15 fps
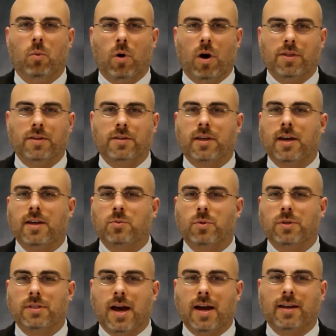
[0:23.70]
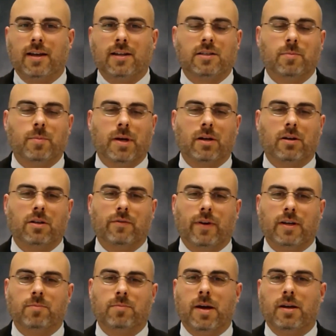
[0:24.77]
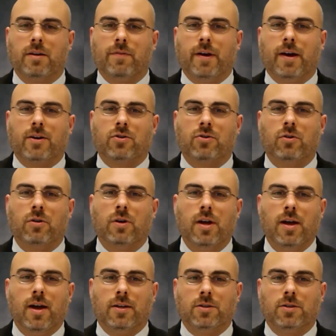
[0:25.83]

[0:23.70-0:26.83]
While this case was not against a medical device manufacturer,